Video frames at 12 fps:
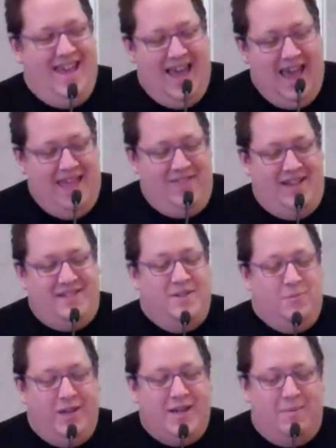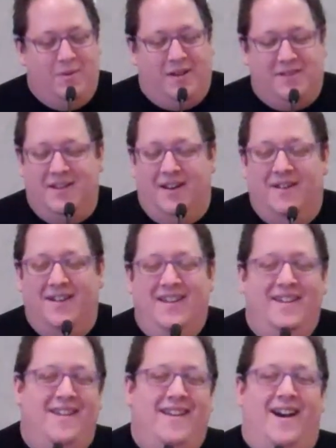And they said, "We come also."
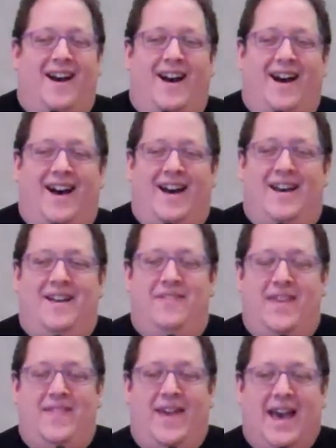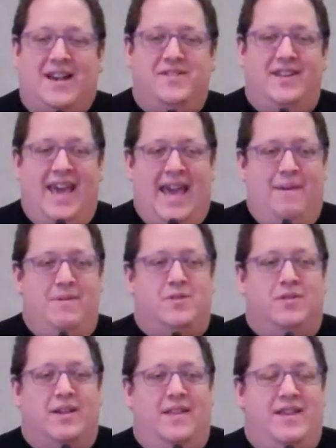They actually came and
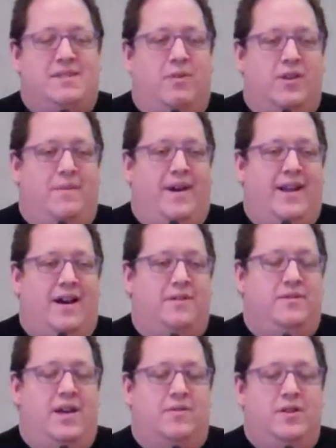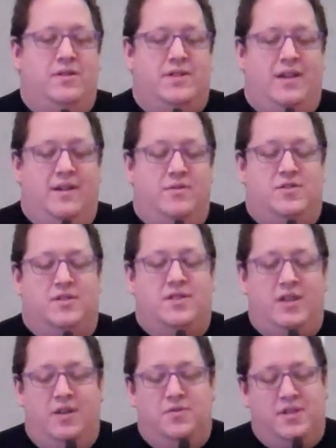talked, and they spoke about how they were using, it was
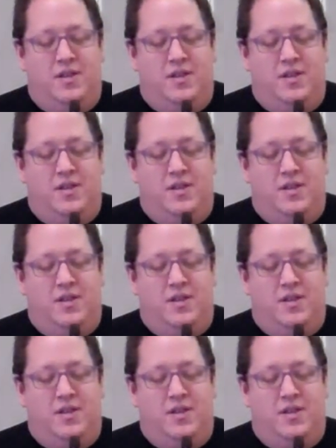the